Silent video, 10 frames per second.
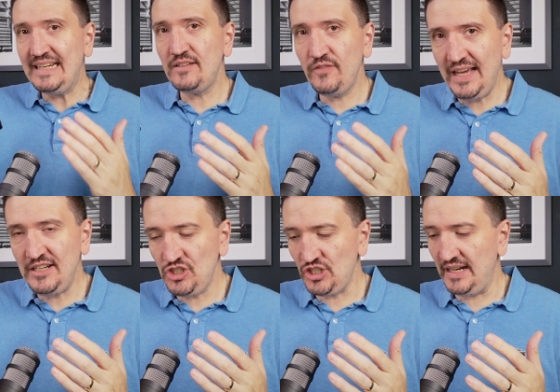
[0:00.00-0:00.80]
an
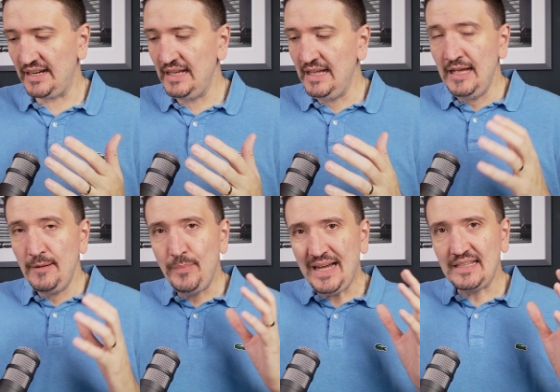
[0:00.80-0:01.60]
adventure.
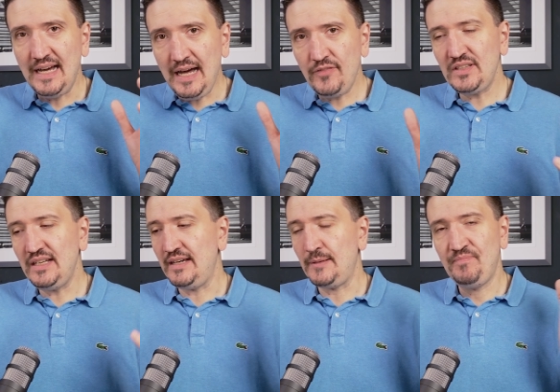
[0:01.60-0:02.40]
But
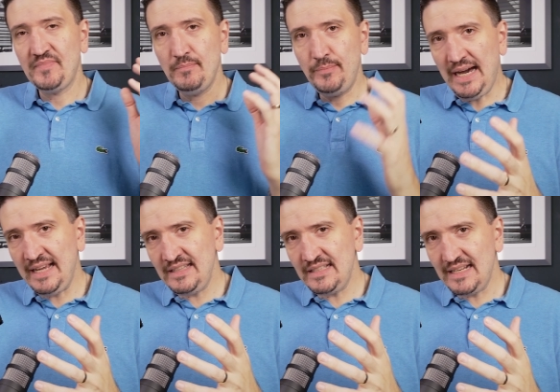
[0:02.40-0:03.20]
after
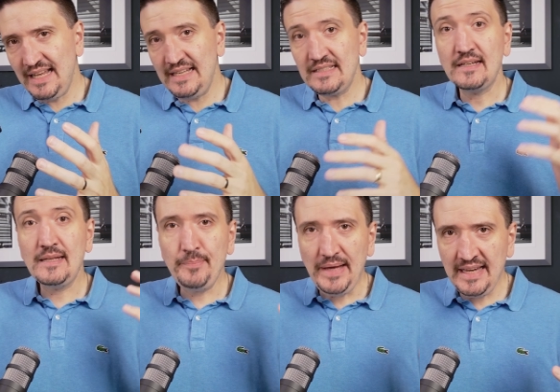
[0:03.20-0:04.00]
buying this lens,
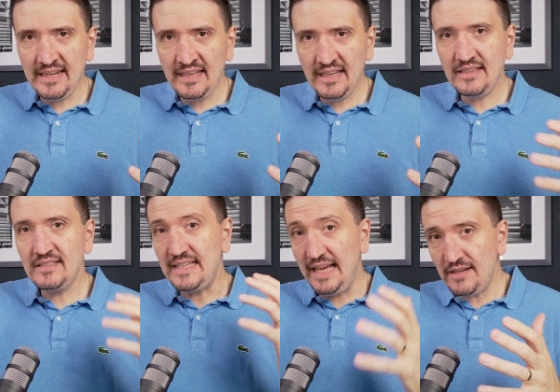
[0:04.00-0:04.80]
repairing it,
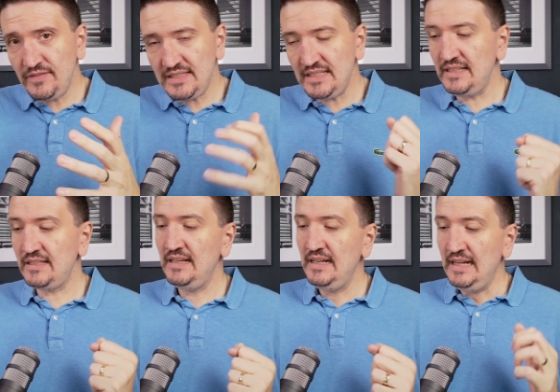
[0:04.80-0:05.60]
service it,